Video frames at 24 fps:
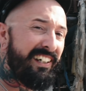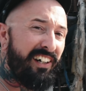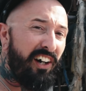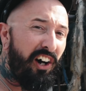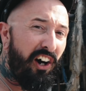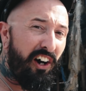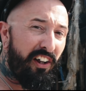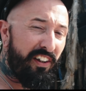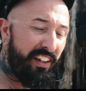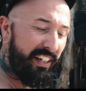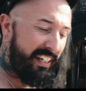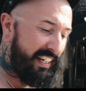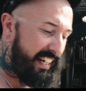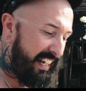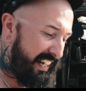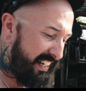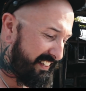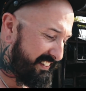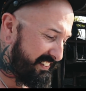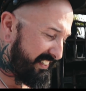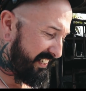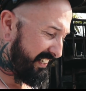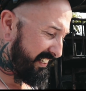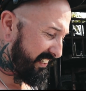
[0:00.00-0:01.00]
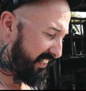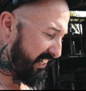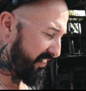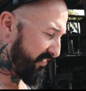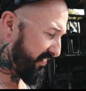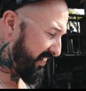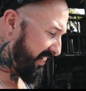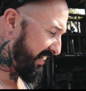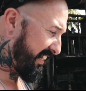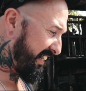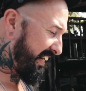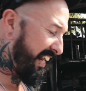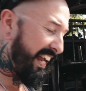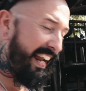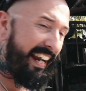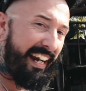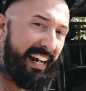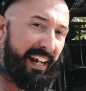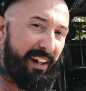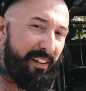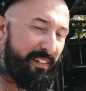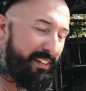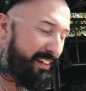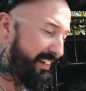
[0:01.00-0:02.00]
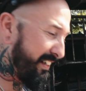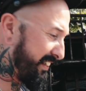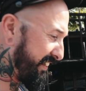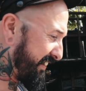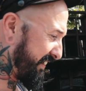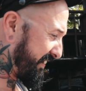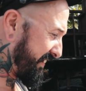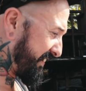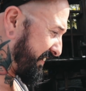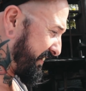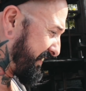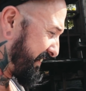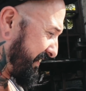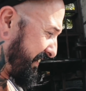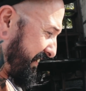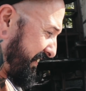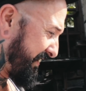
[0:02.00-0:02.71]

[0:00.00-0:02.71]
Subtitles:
all the cats like live in and hang out in. And